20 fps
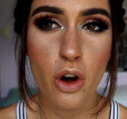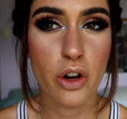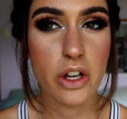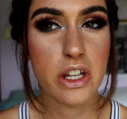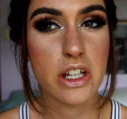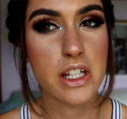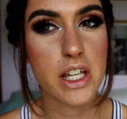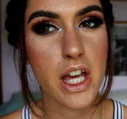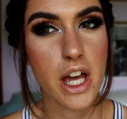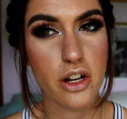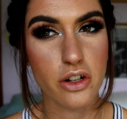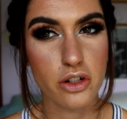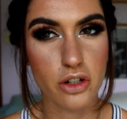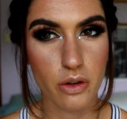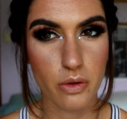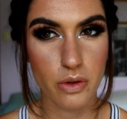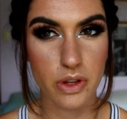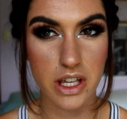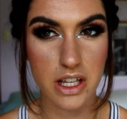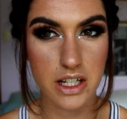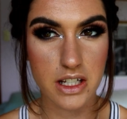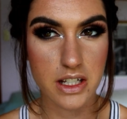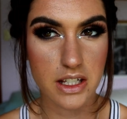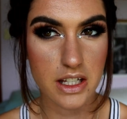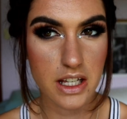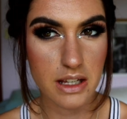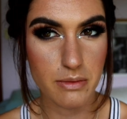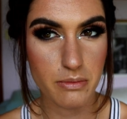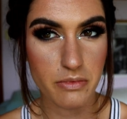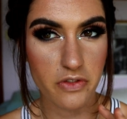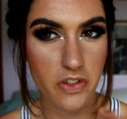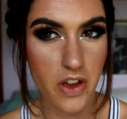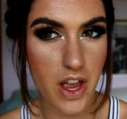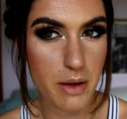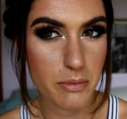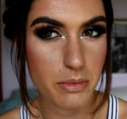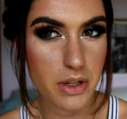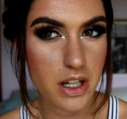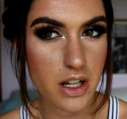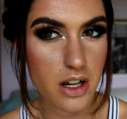or you can go with like a deep
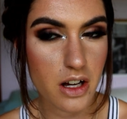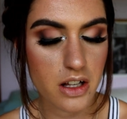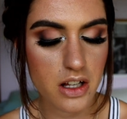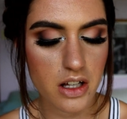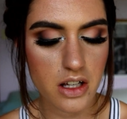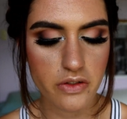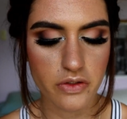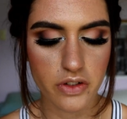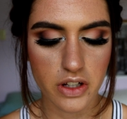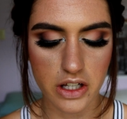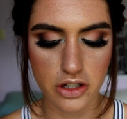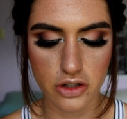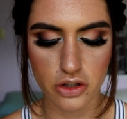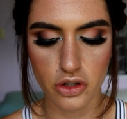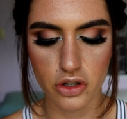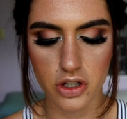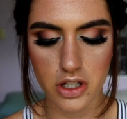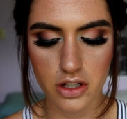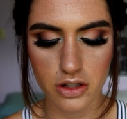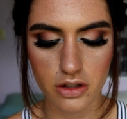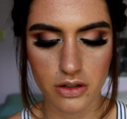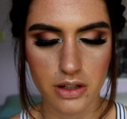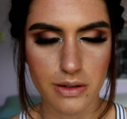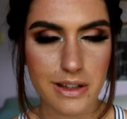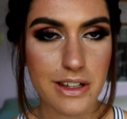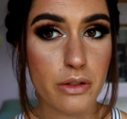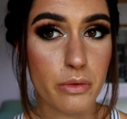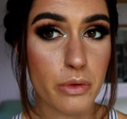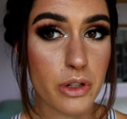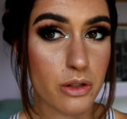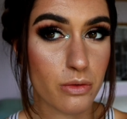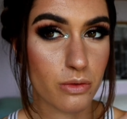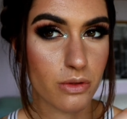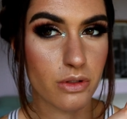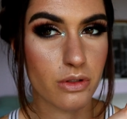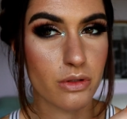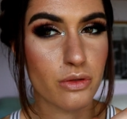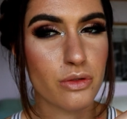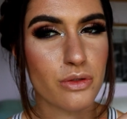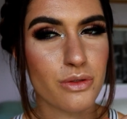vampy colour for like New Year's or something, which would
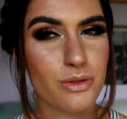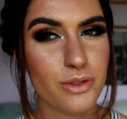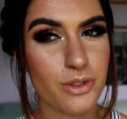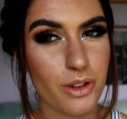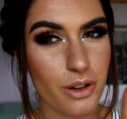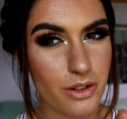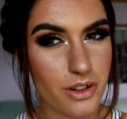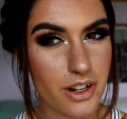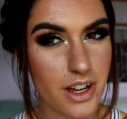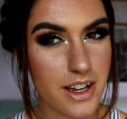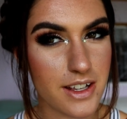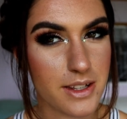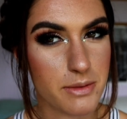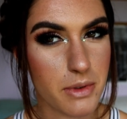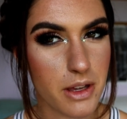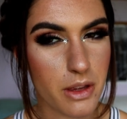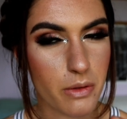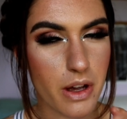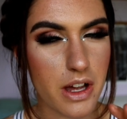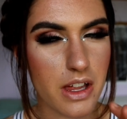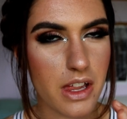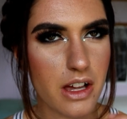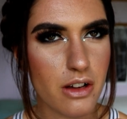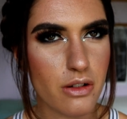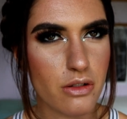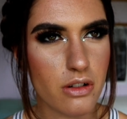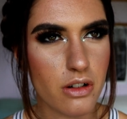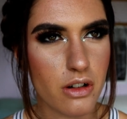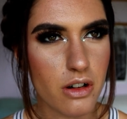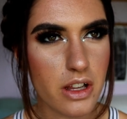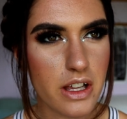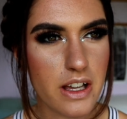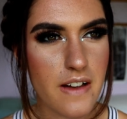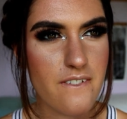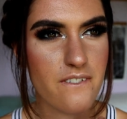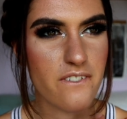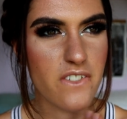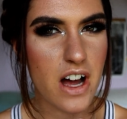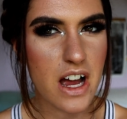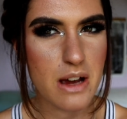look so nice by the way. Like, oh, like
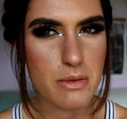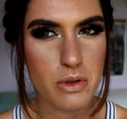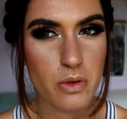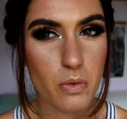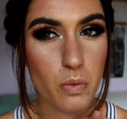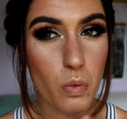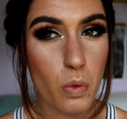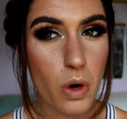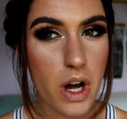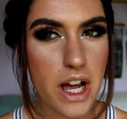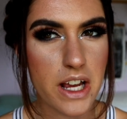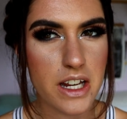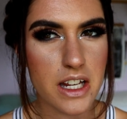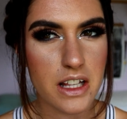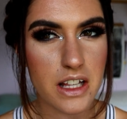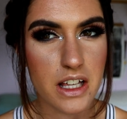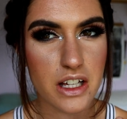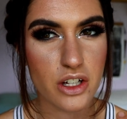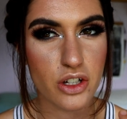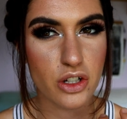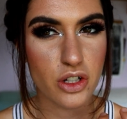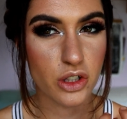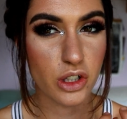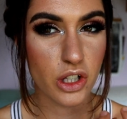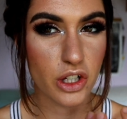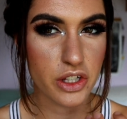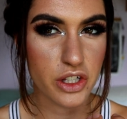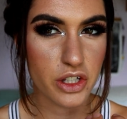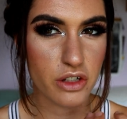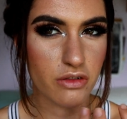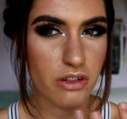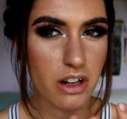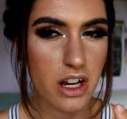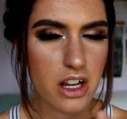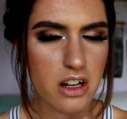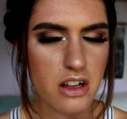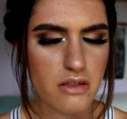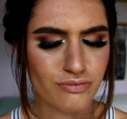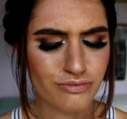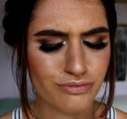a vibrant, winey, like glossy
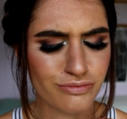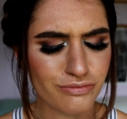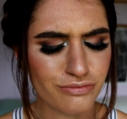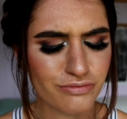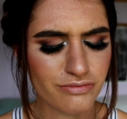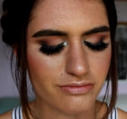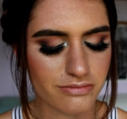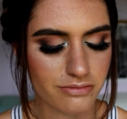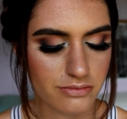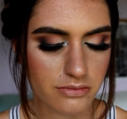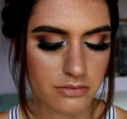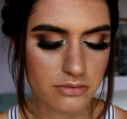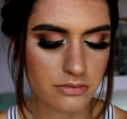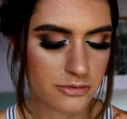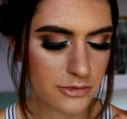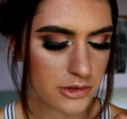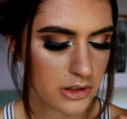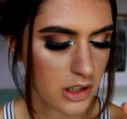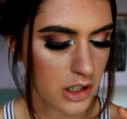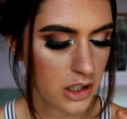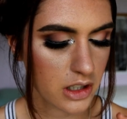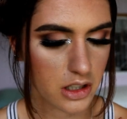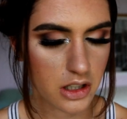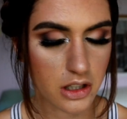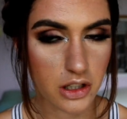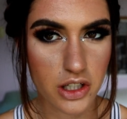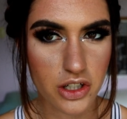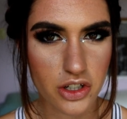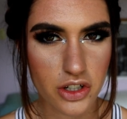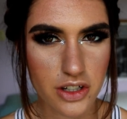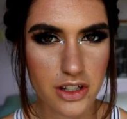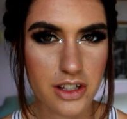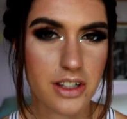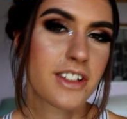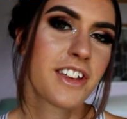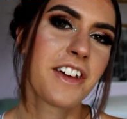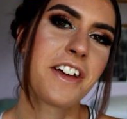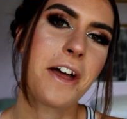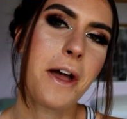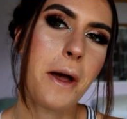red. Mmm! Delicious.
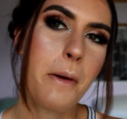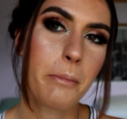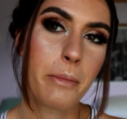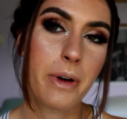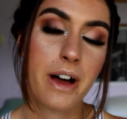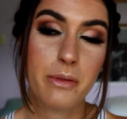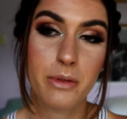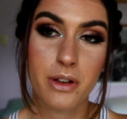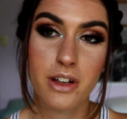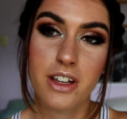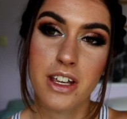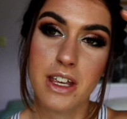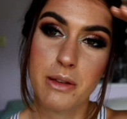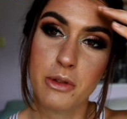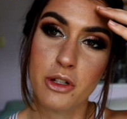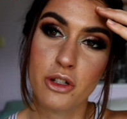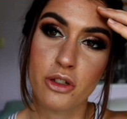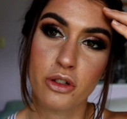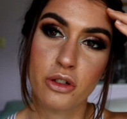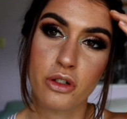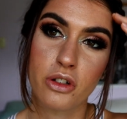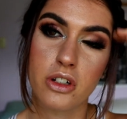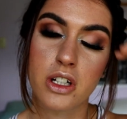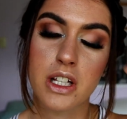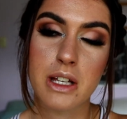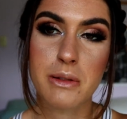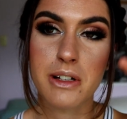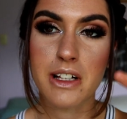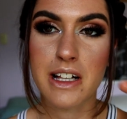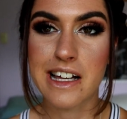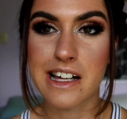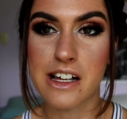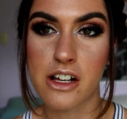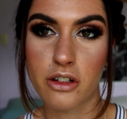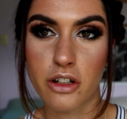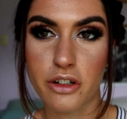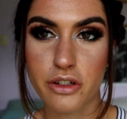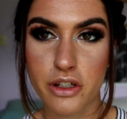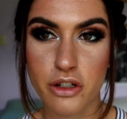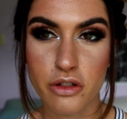But I'm going to keep it nude. Give it like a
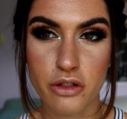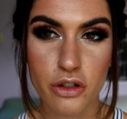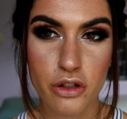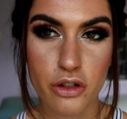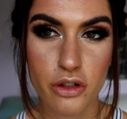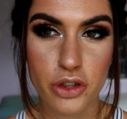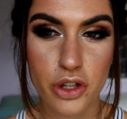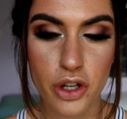glossy nude